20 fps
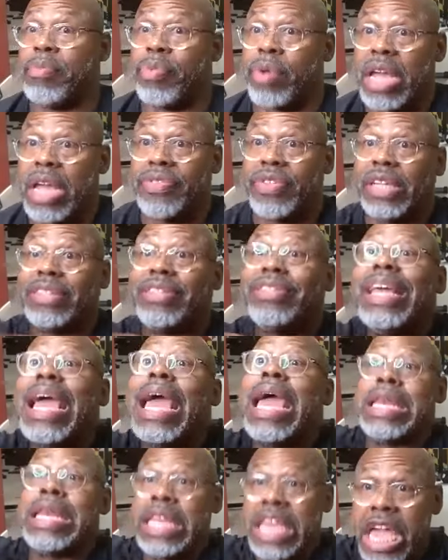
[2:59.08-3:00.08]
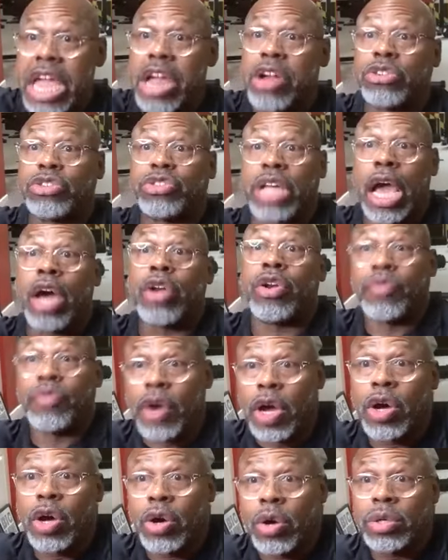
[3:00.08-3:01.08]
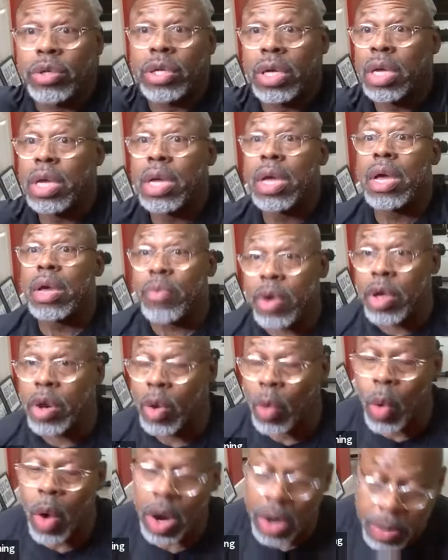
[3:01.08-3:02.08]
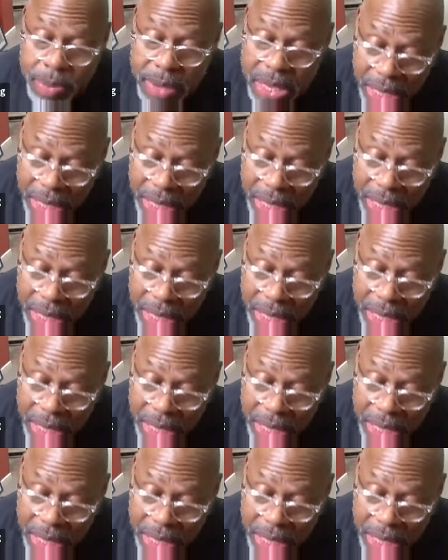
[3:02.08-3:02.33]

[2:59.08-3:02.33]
breathing 10 years down the road, we don't want to be